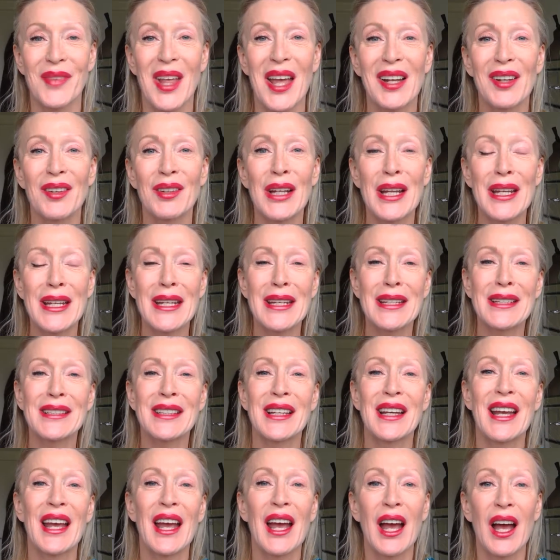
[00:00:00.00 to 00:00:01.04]
Hello ladies.
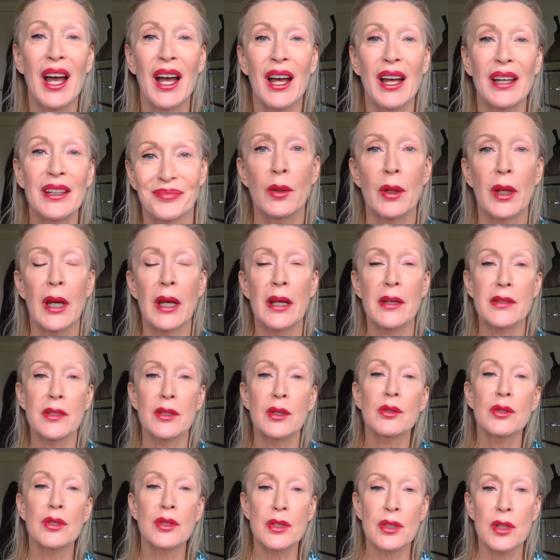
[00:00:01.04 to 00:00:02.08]
Okay,
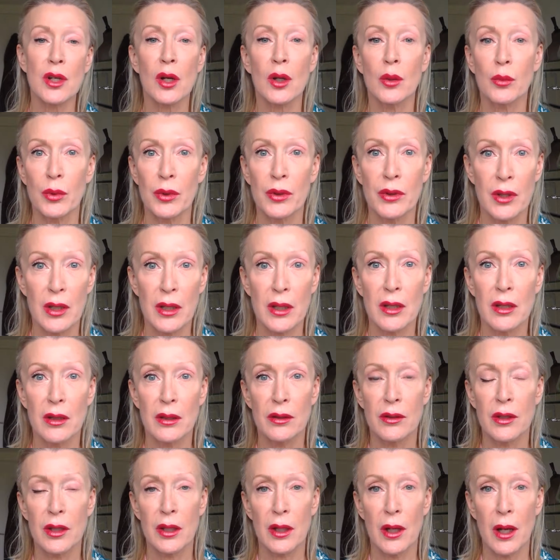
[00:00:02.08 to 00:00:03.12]
so to start with the
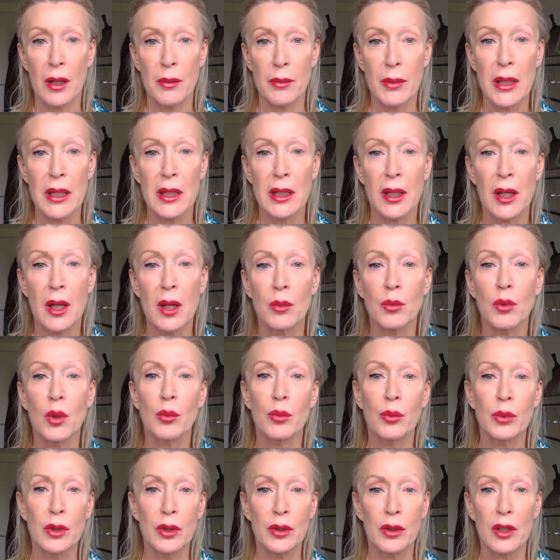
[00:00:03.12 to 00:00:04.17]
eye makeup,
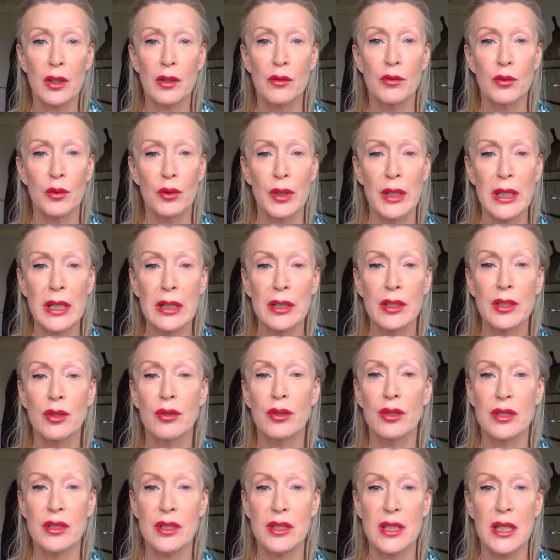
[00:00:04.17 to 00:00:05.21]
what we're looking for here, you
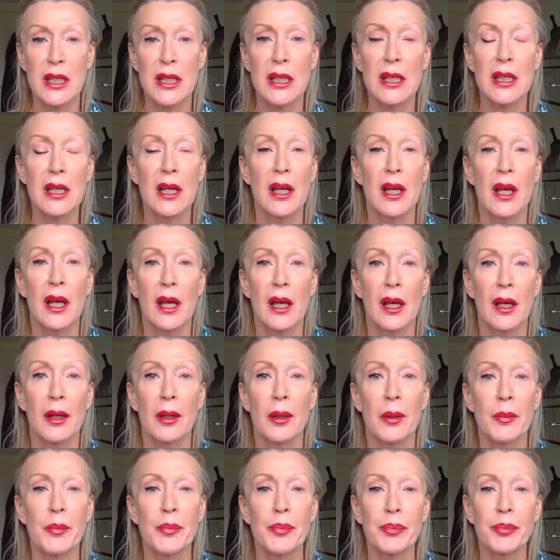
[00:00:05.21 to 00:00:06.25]
can see
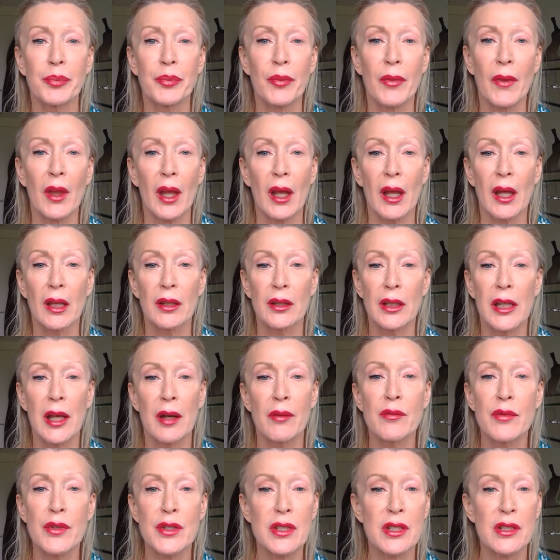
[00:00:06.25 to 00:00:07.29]
the
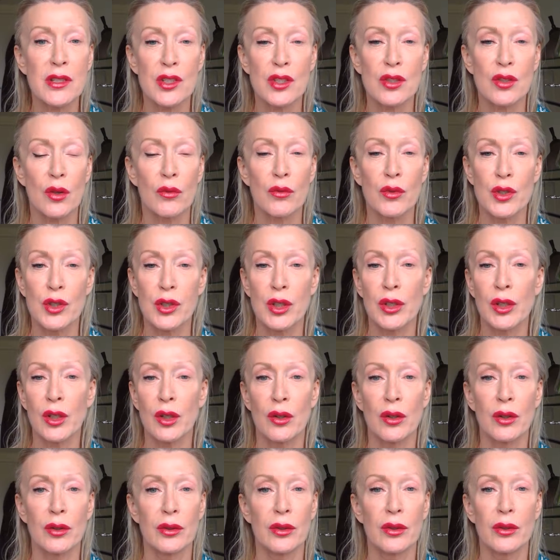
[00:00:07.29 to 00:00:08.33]
emphasis is obviously
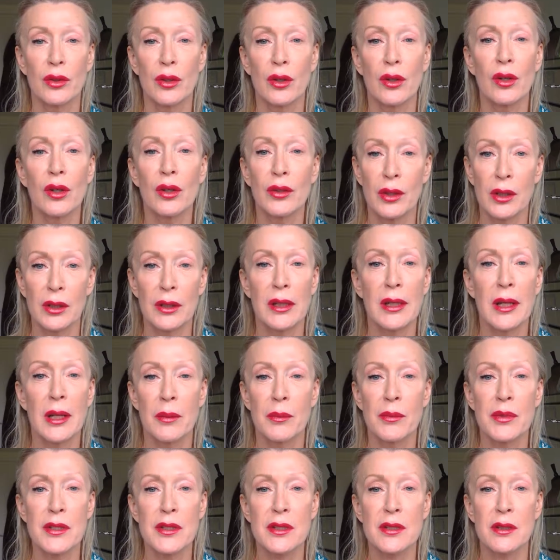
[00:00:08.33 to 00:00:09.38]
on the
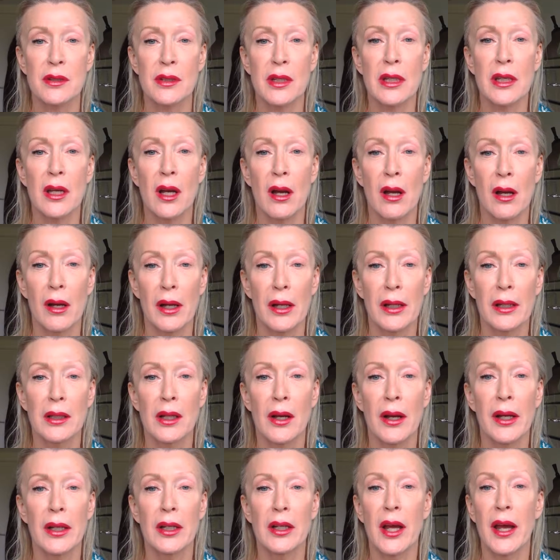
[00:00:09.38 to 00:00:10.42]
lips, the
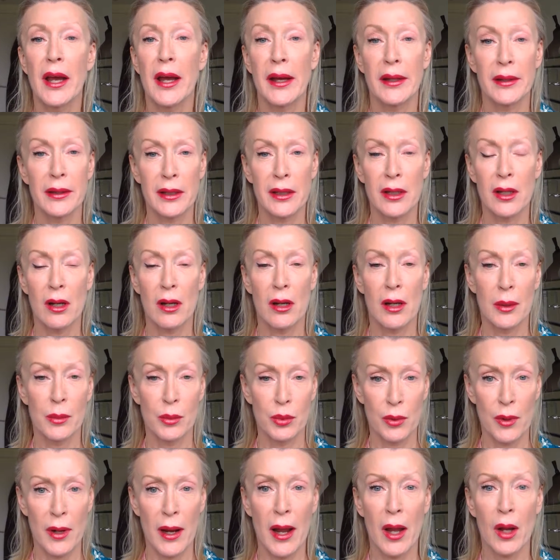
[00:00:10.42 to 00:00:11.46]
eyeliner and the
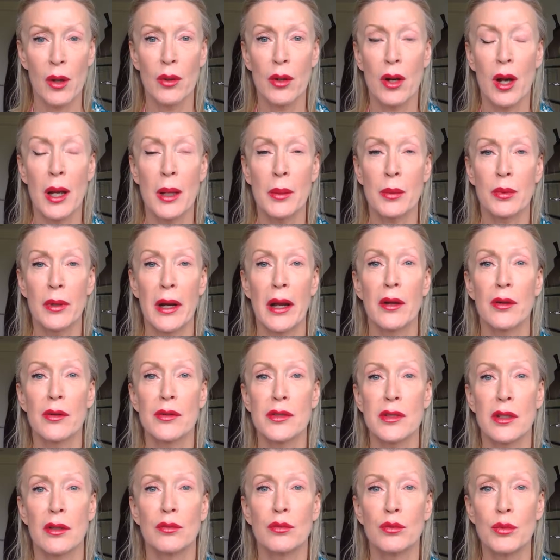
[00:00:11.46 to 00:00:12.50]
eyebrow.
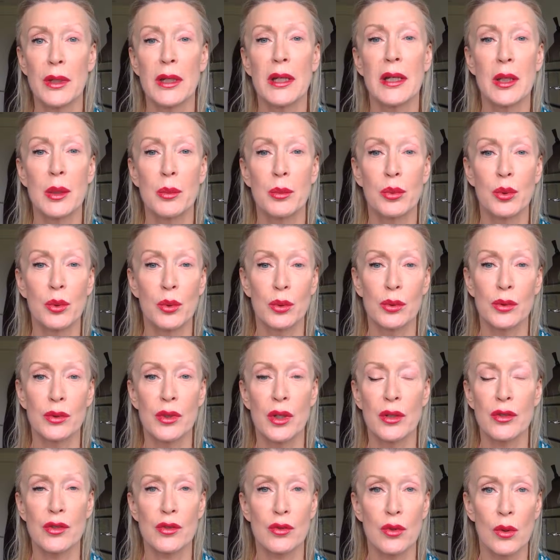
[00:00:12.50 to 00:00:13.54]
Eyebrows are really
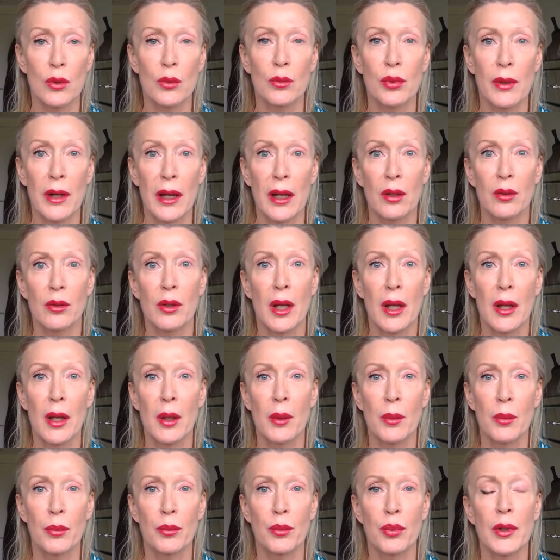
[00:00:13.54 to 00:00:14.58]
important. A strong brow
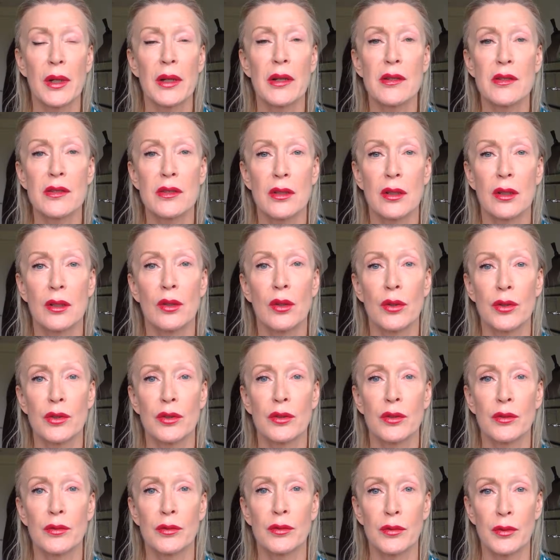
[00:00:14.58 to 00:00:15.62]
brings a lot
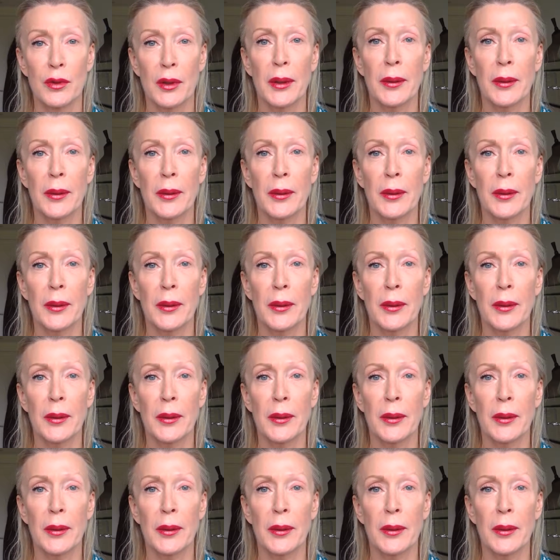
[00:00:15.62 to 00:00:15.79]
of